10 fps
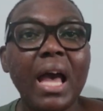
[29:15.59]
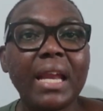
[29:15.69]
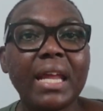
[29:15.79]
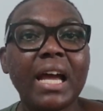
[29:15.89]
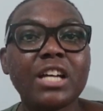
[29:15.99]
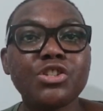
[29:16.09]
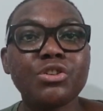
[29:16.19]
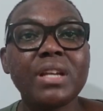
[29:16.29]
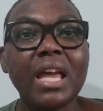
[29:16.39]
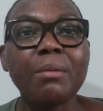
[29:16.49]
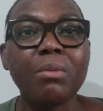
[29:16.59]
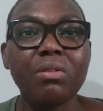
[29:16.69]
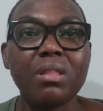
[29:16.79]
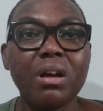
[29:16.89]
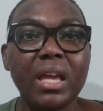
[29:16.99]
and it has your name
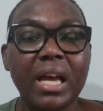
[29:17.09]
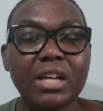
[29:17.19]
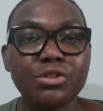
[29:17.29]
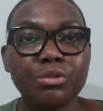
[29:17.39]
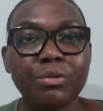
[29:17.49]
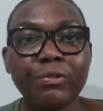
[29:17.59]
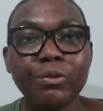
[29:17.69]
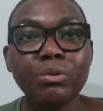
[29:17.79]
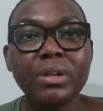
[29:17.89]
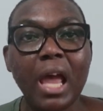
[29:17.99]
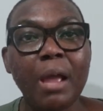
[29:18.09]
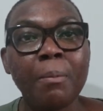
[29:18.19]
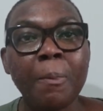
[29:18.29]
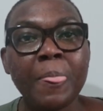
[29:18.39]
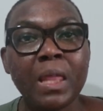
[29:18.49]
on it, has your full name,